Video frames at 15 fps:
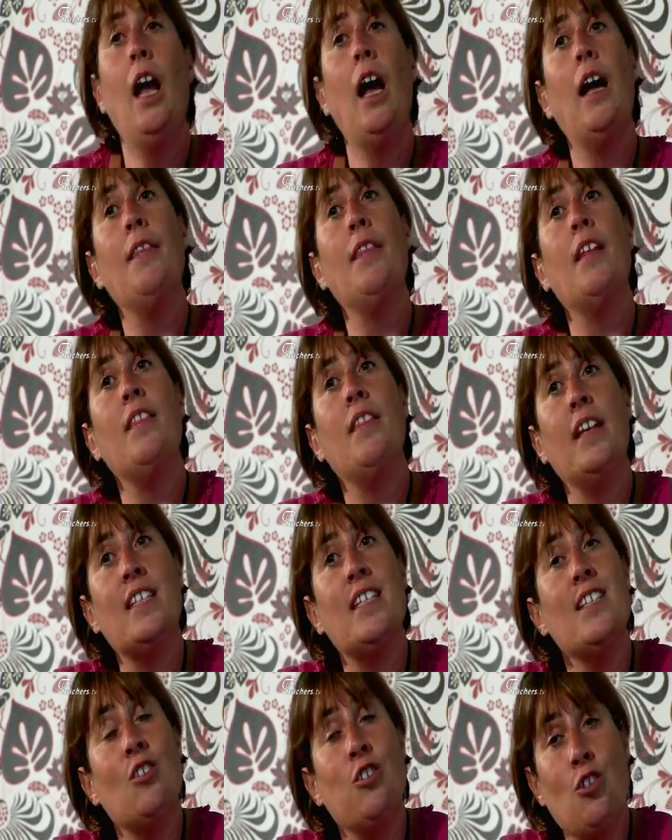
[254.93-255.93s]
and that
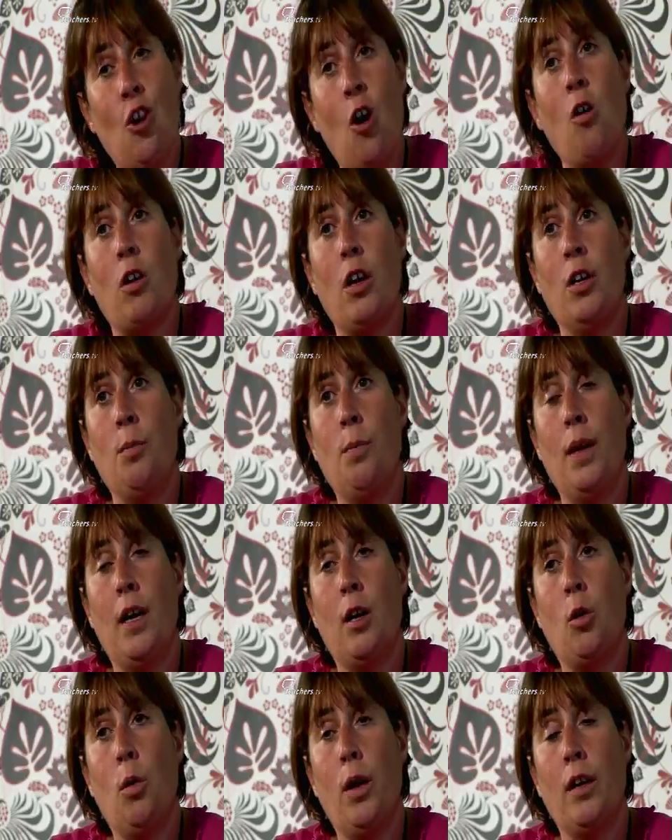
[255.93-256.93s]
this is not going to be
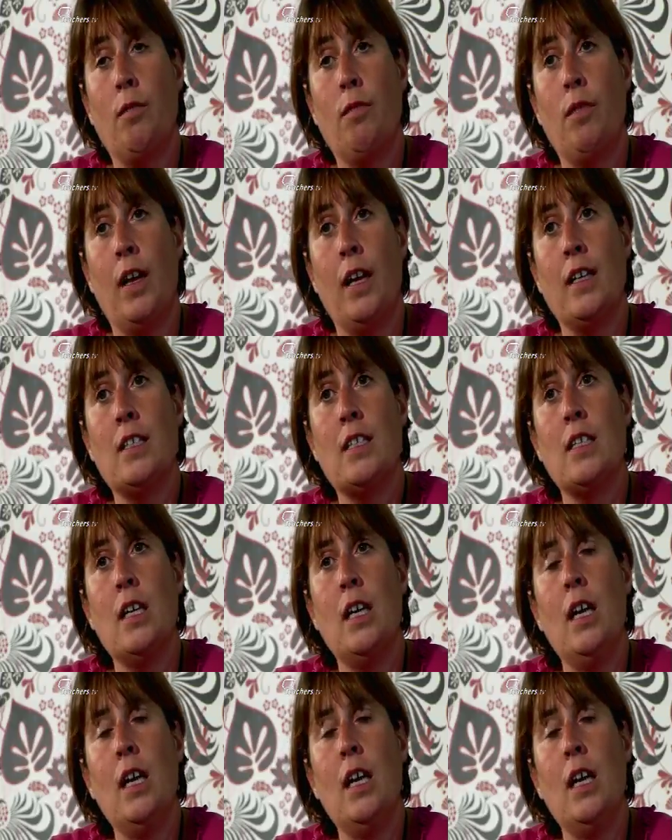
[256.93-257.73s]
a quick fix.